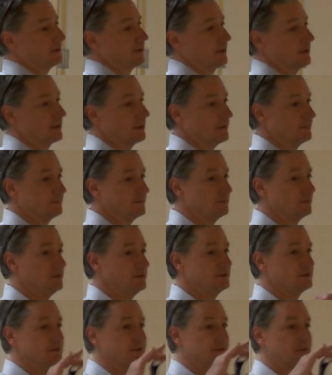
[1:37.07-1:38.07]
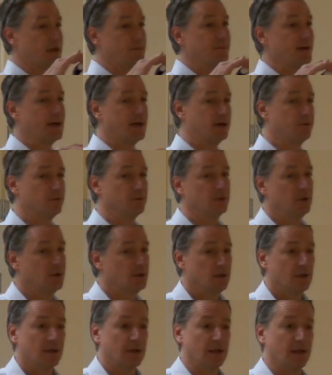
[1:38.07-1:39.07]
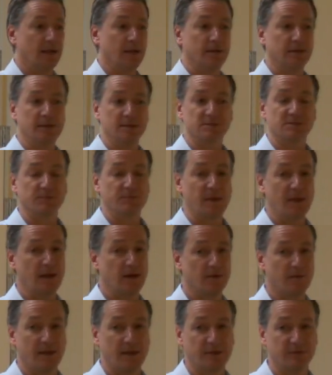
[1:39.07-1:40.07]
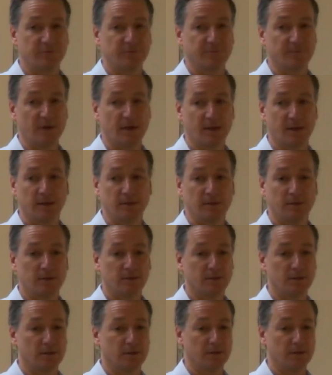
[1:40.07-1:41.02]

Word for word: Uh, if you need to step out and get some air, that is fine.